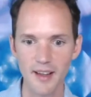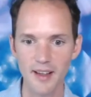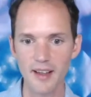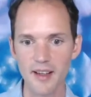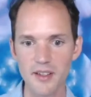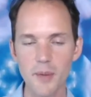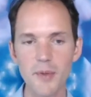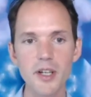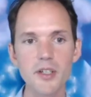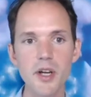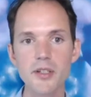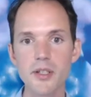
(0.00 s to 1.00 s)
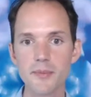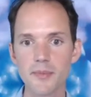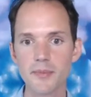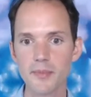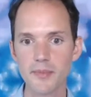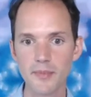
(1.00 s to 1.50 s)
So I'm going to share,
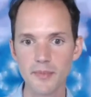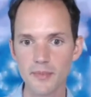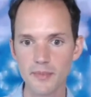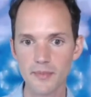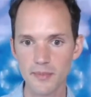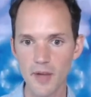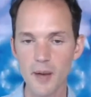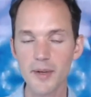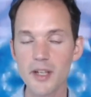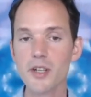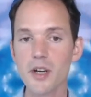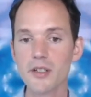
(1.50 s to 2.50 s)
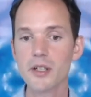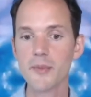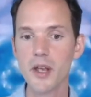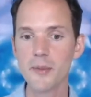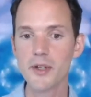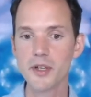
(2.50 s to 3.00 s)
go ahead. I'm going to share some
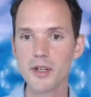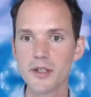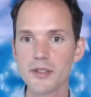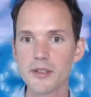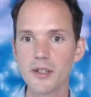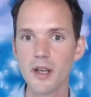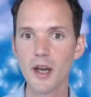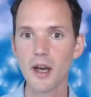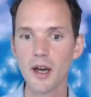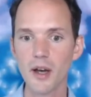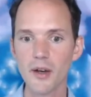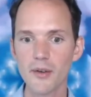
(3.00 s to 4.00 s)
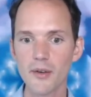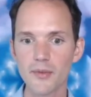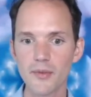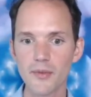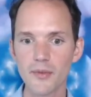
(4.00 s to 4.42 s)
images of,